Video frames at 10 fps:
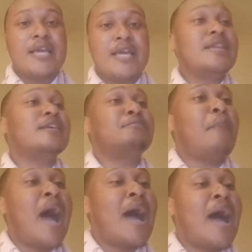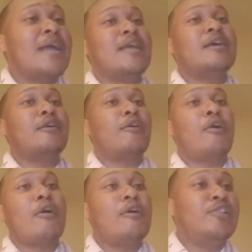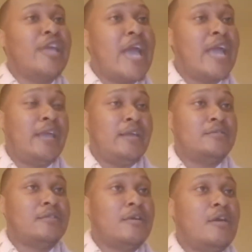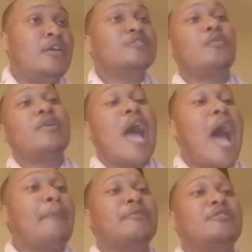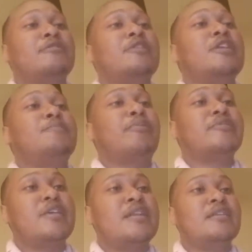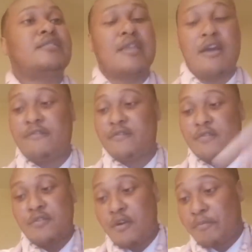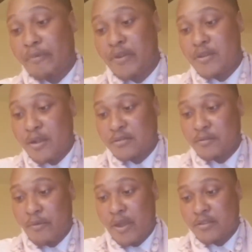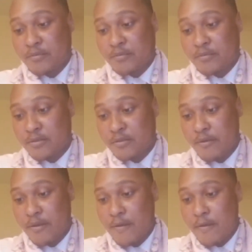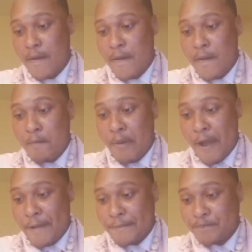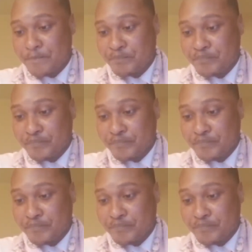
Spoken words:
in his mind at an early age. So when the opportunity presented itself, you know, pretty much the rest was history. But